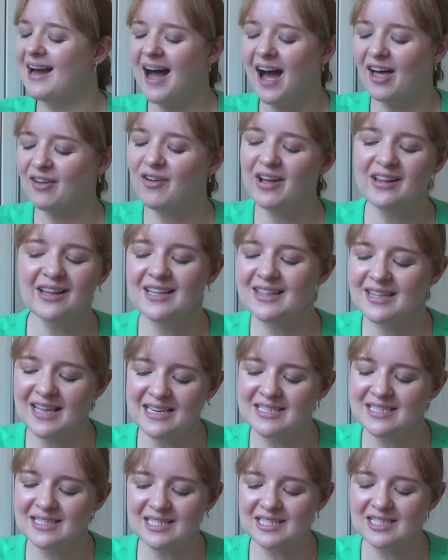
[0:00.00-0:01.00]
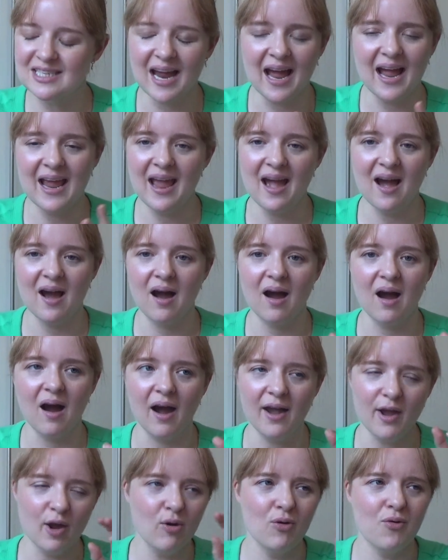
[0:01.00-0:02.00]
I feel like at the end of the day,
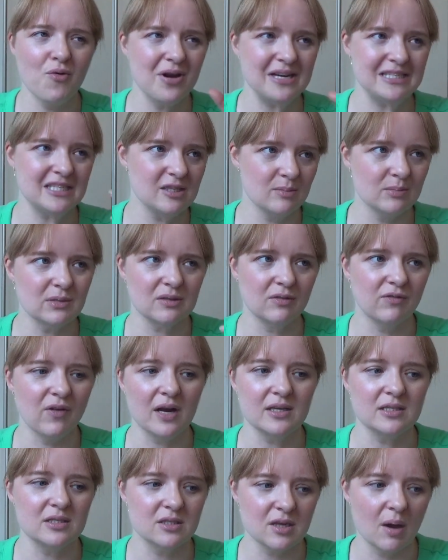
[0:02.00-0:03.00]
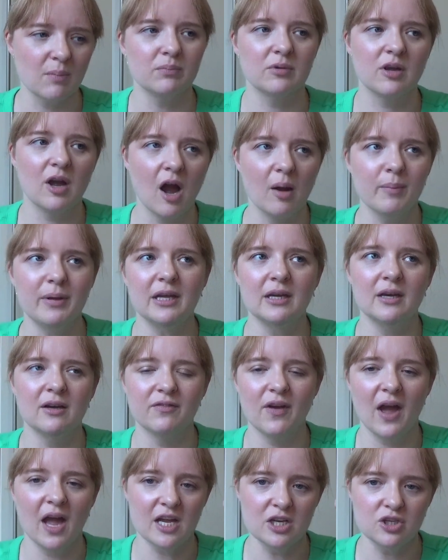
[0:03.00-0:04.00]
I always seem to find some coming
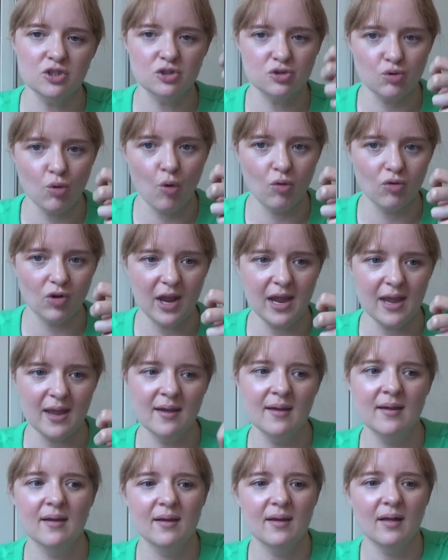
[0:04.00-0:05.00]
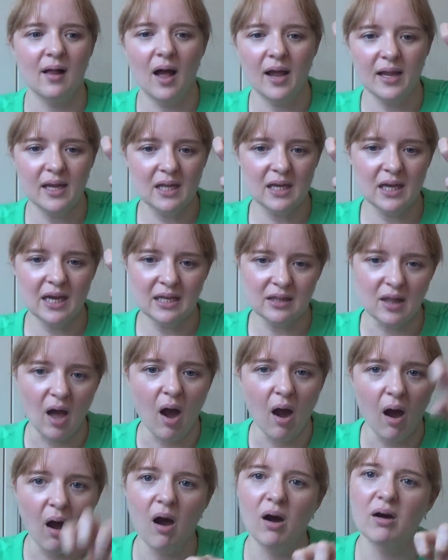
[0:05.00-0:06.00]
of age story like at
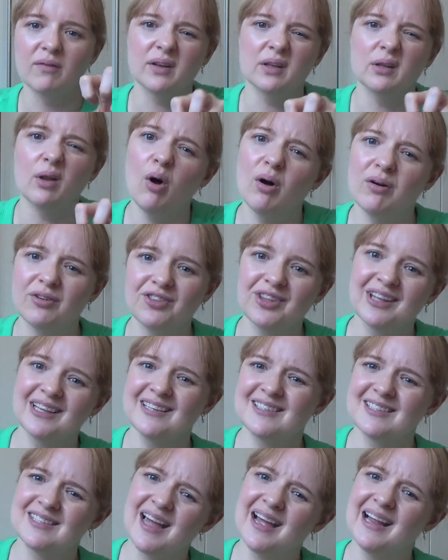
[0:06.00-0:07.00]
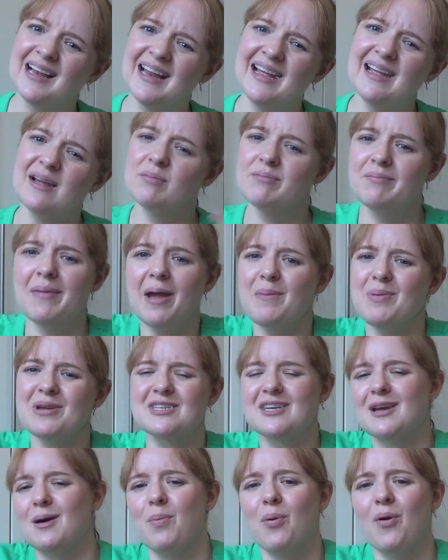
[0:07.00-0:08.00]
the heart of a lot of things lately. Maybe
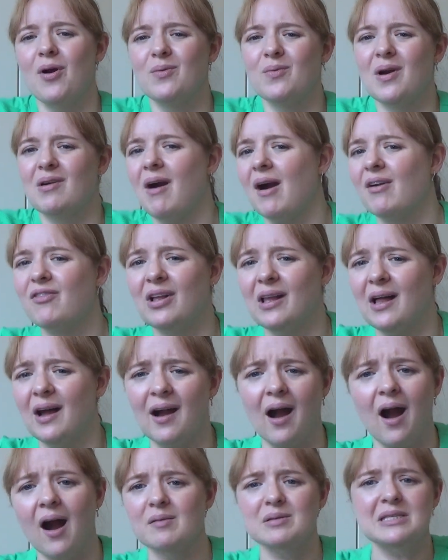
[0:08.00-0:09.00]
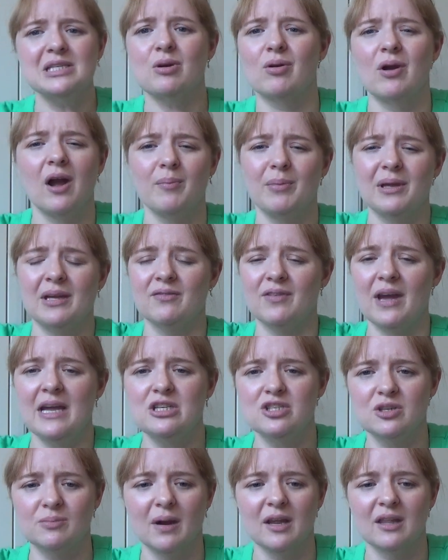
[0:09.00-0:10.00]
it's at a point where I feel like I'm still coming of
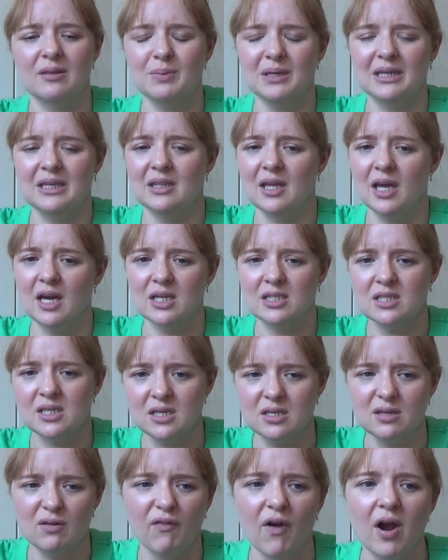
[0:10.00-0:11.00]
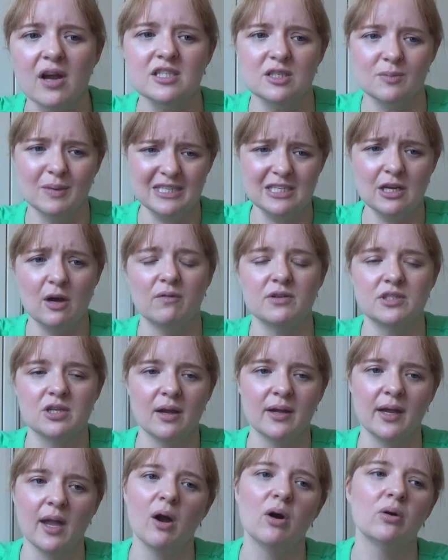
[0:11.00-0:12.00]
age in my mid 30s, finding myself as
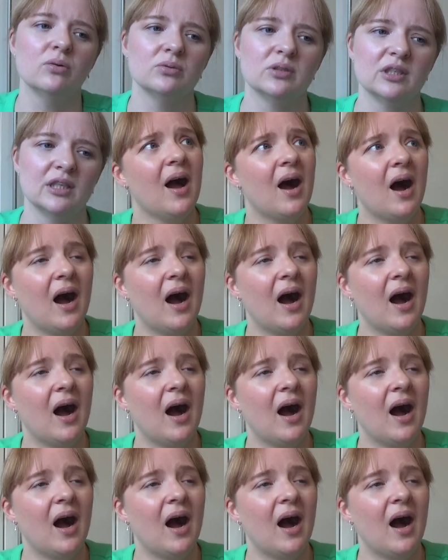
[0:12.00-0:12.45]
I get older.